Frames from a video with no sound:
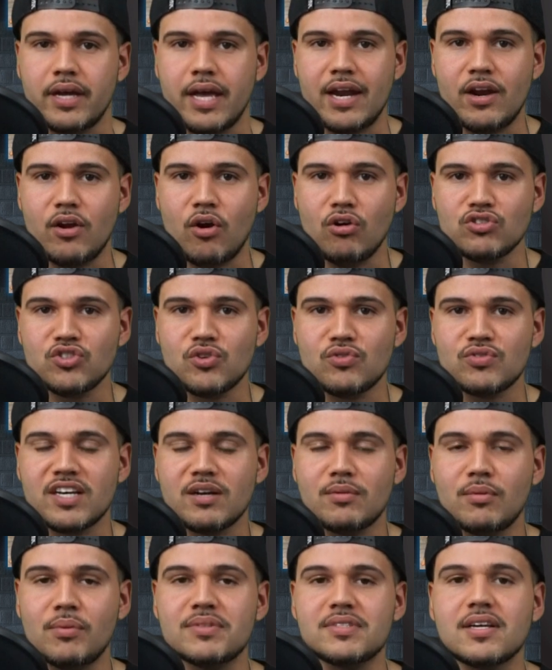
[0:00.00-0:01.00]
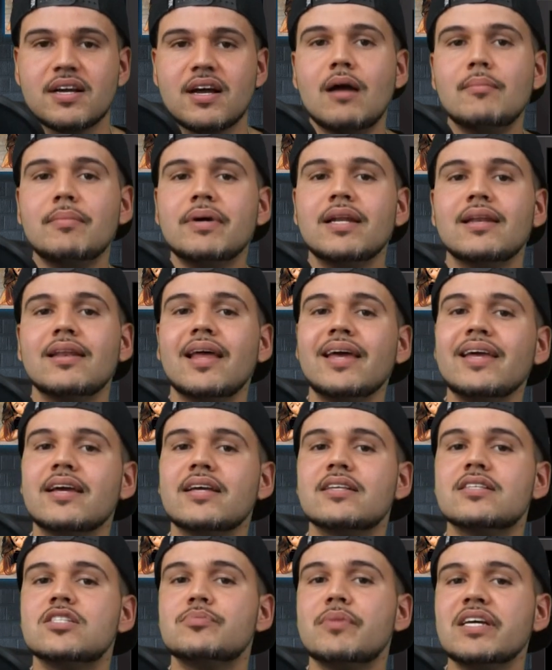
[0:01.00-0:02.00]
And also take a moment to comment, like,
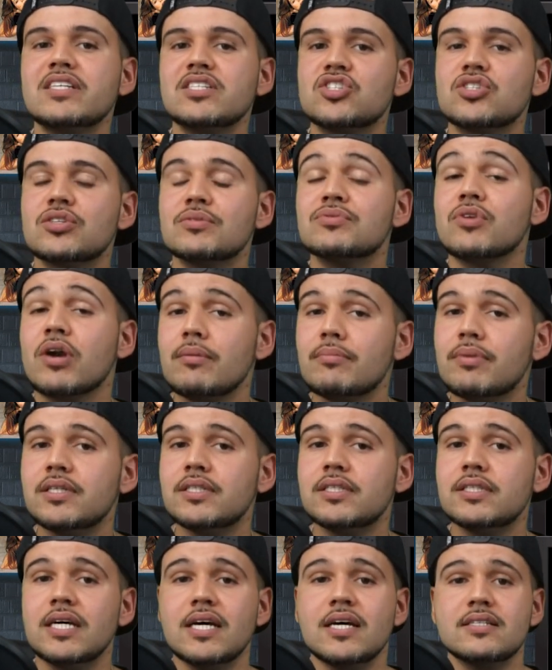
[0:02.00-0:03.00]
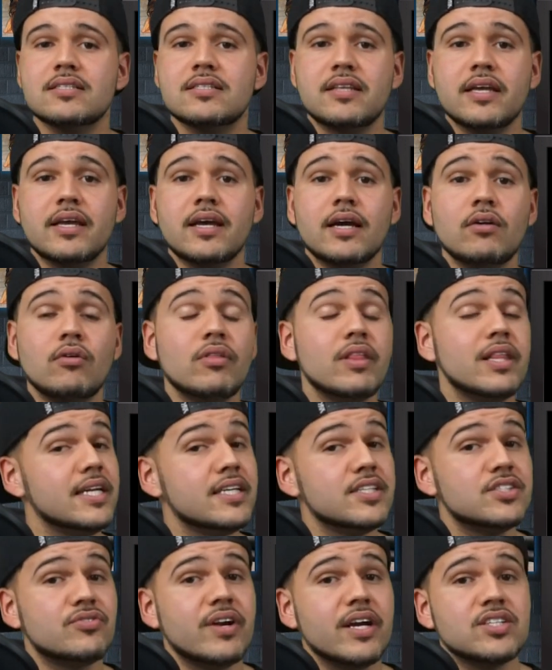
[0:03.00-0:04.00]
and smash the subscribe button to stay on all the
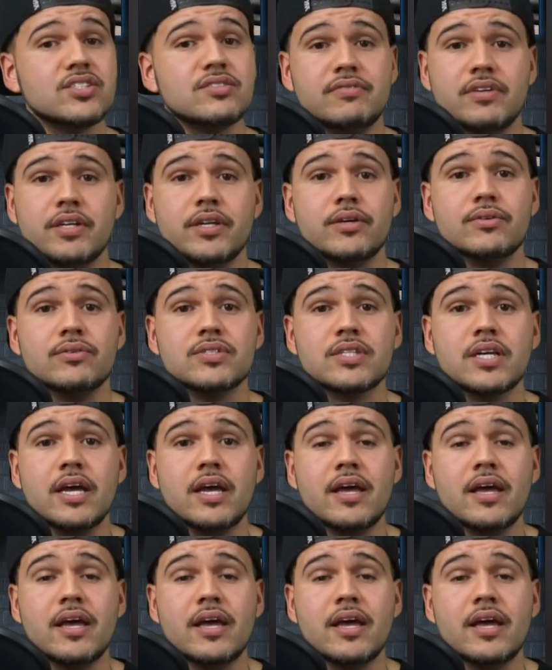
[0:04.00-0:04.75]
latest reaction videos.